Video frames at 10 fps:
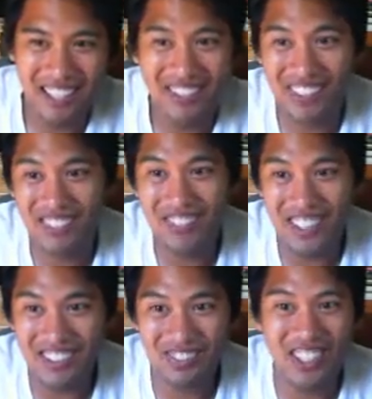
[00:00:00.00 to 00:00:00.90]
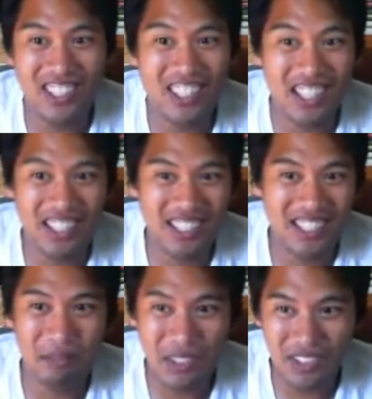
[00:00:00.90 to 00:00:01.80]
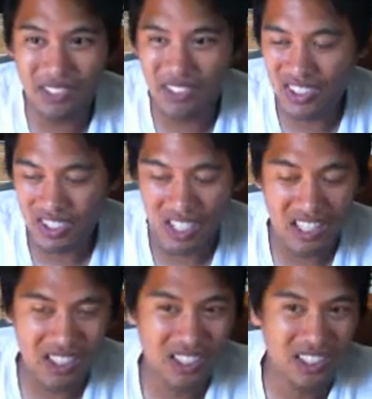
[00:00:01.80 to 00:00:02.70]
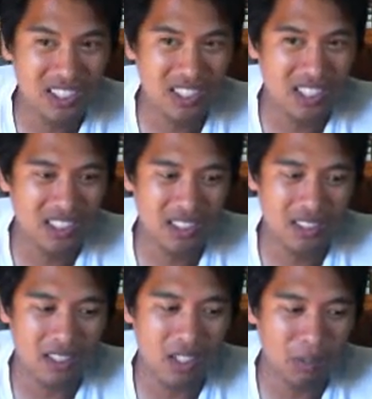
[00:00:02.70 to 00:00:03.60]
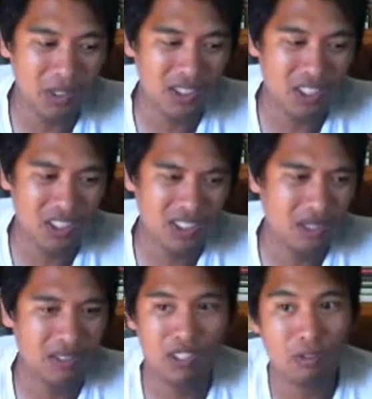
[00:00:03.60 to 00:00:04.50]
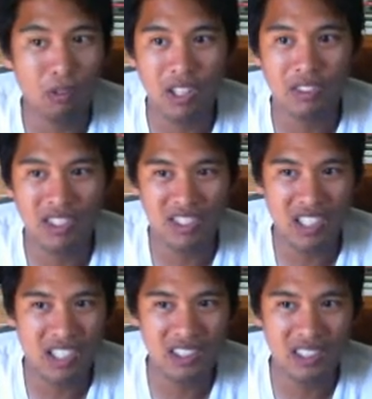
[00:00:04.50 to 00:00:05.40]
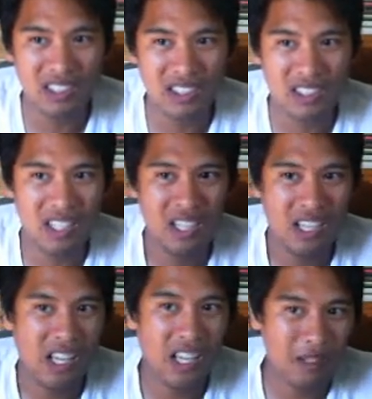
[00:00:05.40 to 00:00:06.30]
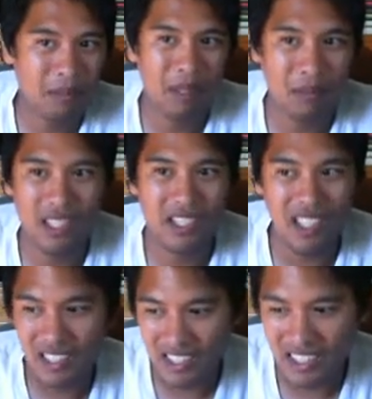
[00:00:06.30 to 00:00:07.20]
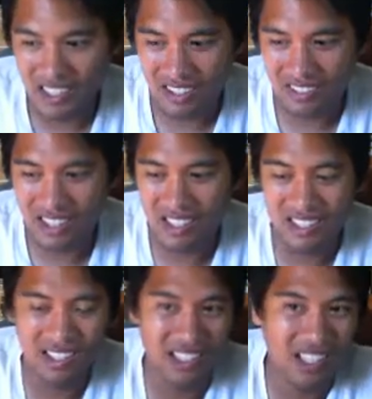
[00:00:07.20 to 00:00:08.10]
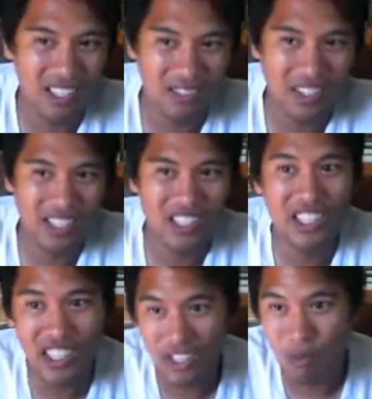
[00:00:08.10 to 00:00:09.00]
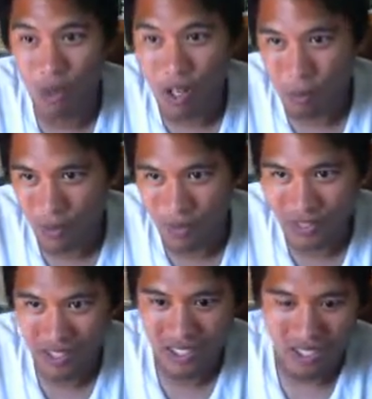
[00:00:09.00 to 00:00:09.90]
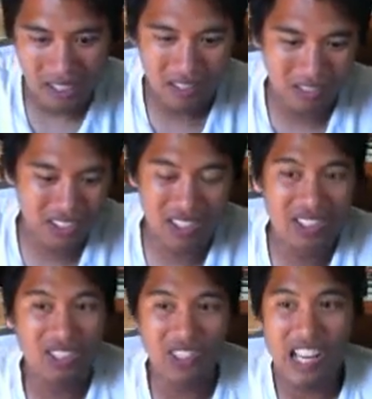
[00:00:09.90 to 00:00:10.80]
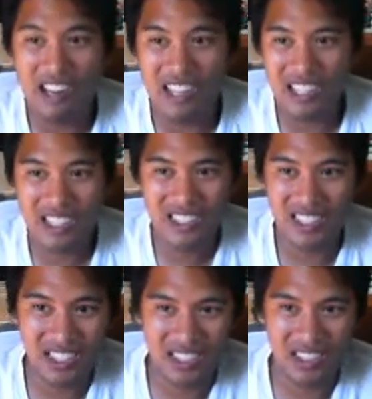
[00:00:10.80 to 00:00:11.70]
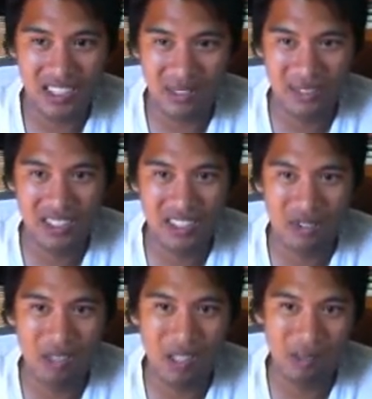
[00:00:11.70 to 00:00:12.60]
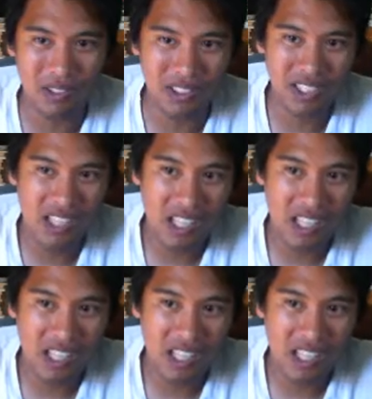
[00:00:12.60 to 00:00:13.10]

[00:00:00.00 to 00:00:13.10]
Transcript: I mean, Leonard's been not most of his losses. I think almost all except like one of his losses have been by knockout, and then a lot of fights he gets wobbled. mean, it's like Nogueira in the second time. He gets wobbled.